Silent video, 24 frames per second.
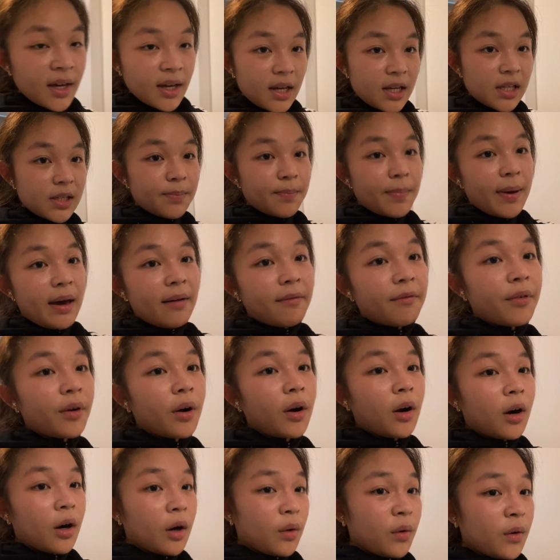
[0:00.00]
It's bad for
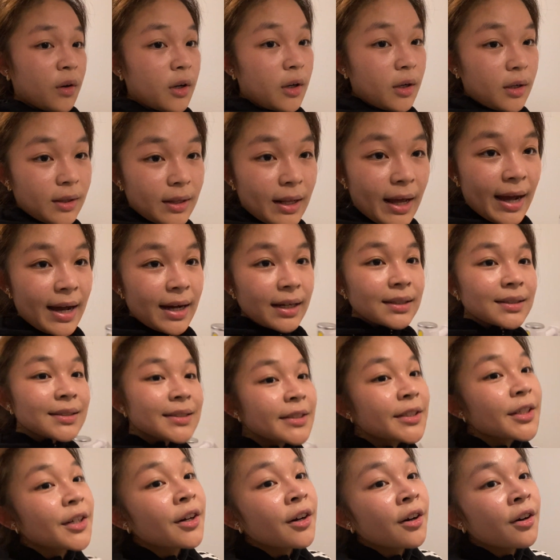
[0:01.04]
our lungs,
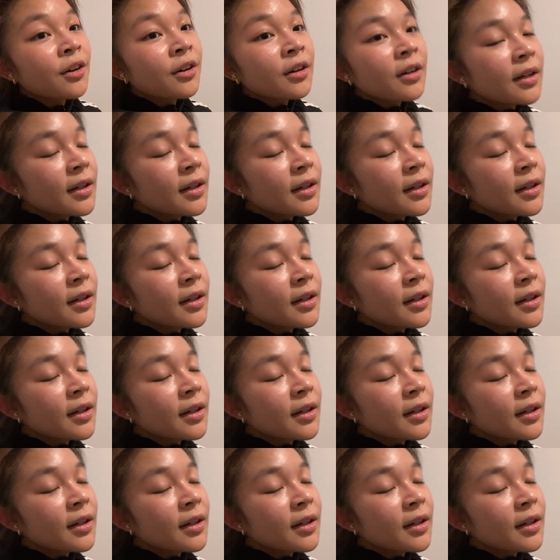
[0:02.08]
so